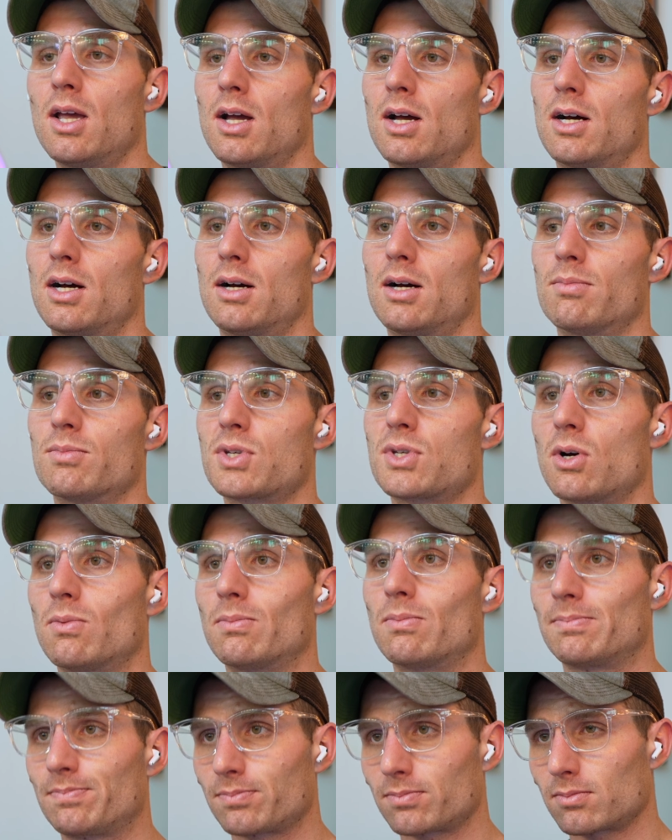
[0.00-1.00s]
Um,
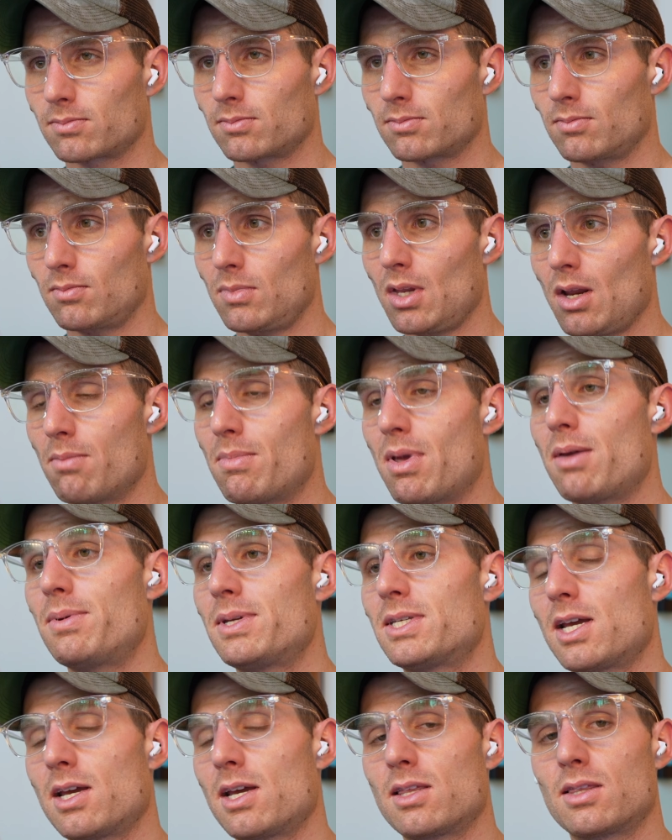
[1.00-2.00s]
so
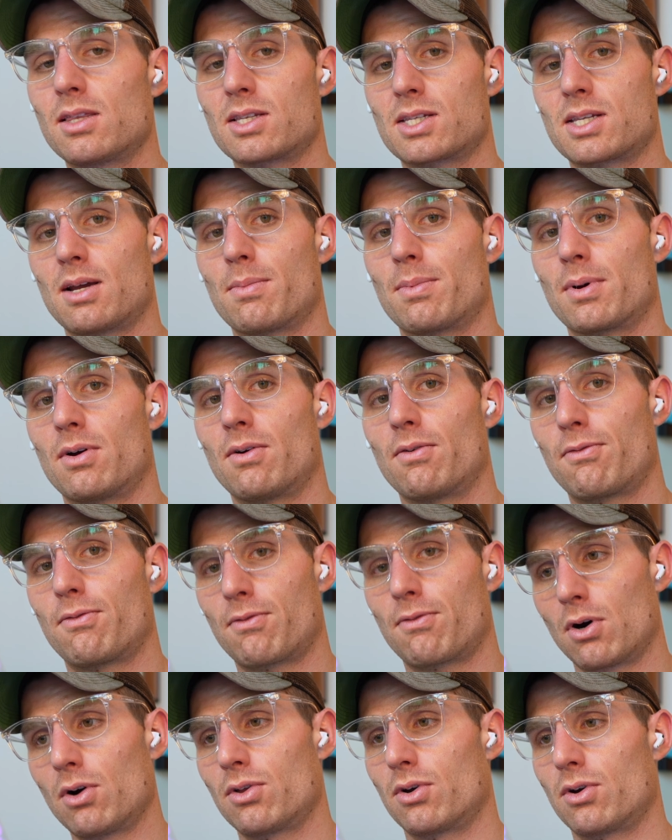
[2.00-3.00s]
maybe taking this step
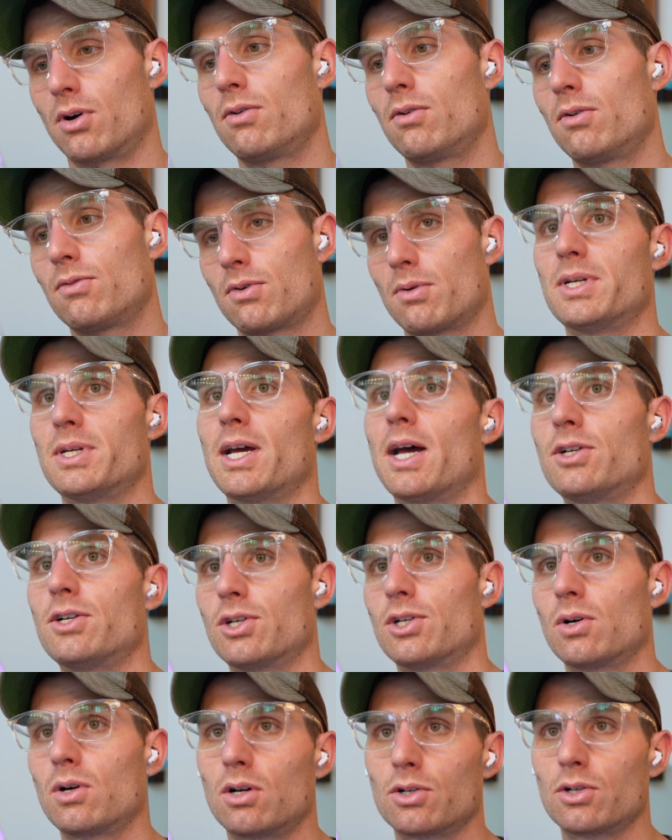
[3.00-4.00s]
further from a dad
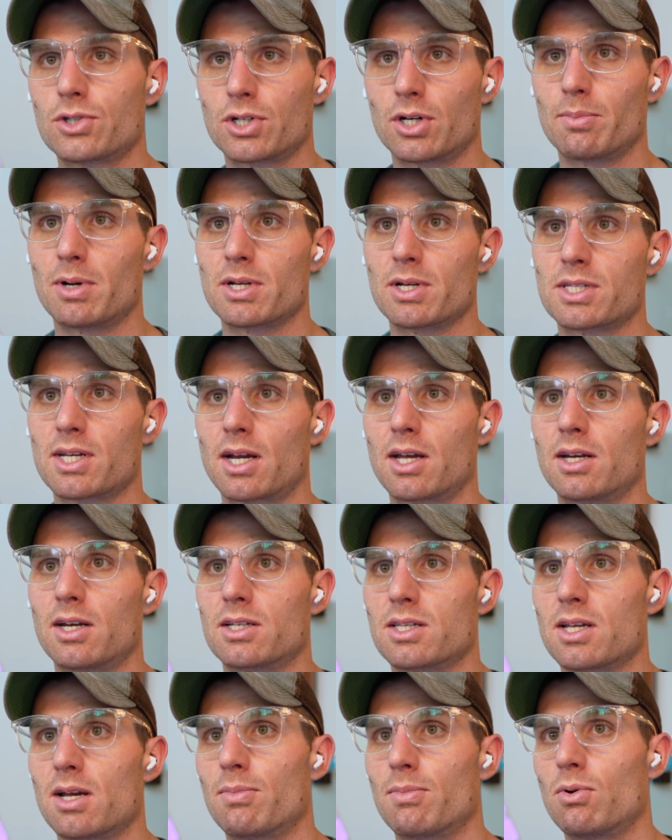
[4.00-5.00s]
joke, I'll share my second
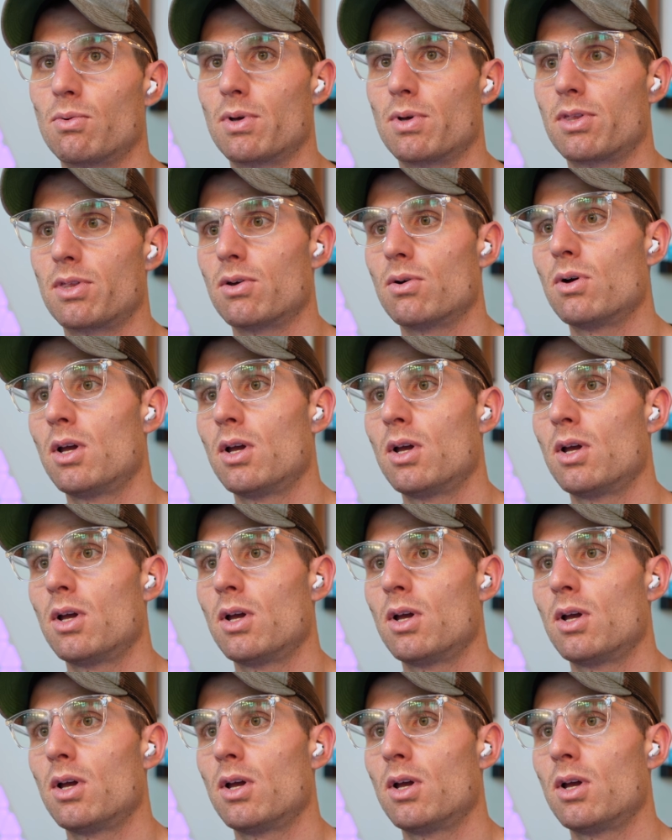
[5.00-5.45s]
example with you.